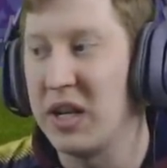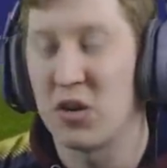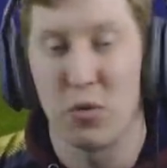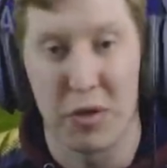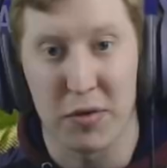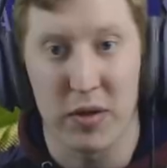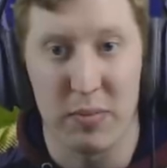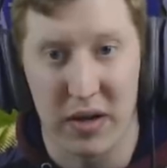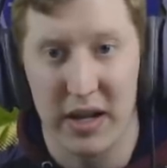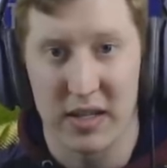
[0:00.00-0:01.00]
the initial
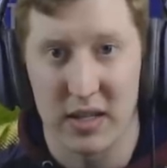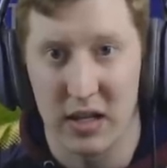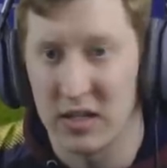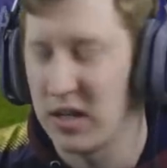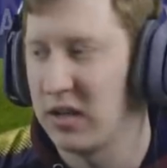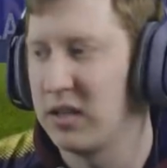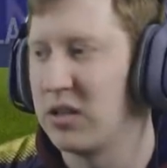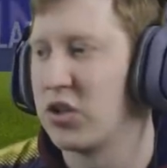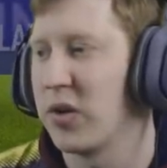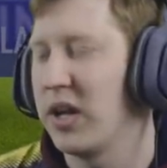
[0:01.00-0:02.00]
three players that I
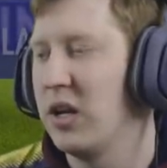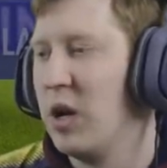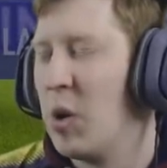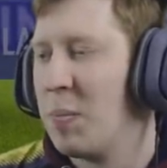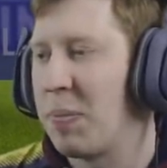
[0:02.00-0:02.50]
started to train,